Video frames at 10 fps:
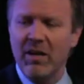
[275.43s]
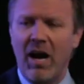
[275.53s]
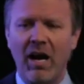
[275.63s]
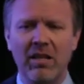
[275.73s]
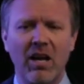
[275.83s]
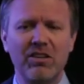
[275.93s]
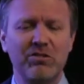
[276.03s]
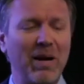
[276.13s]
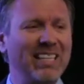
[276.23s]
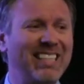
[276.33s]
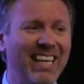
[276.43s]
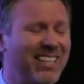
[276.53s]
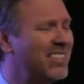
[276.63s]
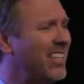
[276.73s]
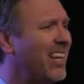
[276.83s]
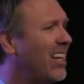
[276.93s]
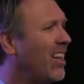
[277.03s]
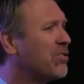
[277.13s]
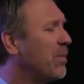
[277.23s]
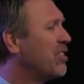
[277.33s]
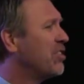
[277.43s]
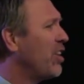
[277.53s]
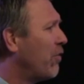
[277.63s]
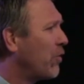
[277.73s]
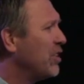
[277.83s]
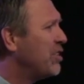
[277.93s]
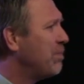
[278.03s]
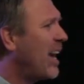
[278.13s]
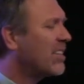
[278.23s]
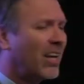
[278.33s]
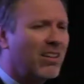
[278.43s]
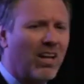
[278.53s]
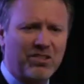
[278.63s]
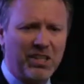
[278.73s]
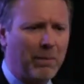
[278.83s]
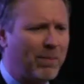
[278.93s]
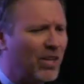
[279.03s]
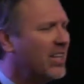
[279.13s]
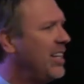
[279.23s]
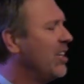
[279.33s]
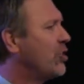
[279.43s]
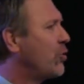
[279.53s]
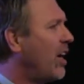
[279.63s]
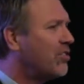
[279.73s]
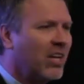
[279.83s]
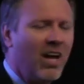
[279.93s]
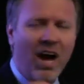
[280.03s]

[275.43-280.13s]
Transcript: I lost my dignity. I lost my self-respect. I lost the ability to trust.